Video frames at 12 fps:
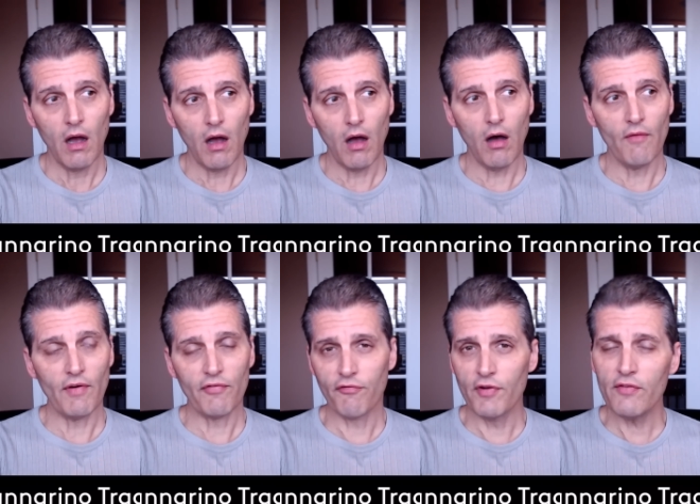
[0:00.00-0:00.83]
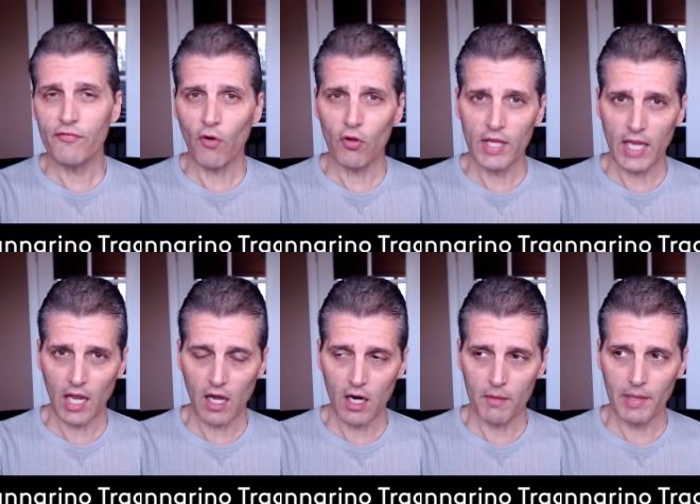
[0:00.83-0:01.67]
of a free-fall
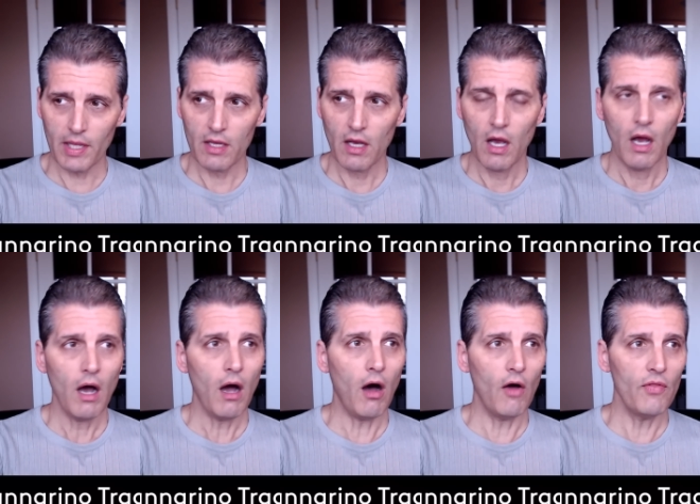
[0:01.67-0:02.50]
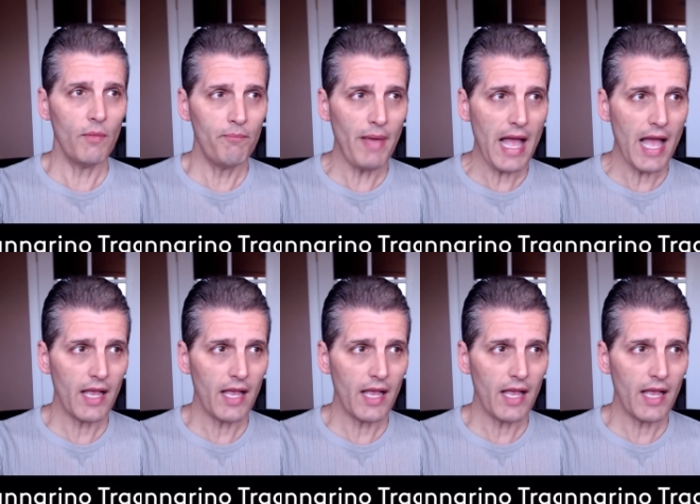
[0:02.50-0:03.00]
economy, on the back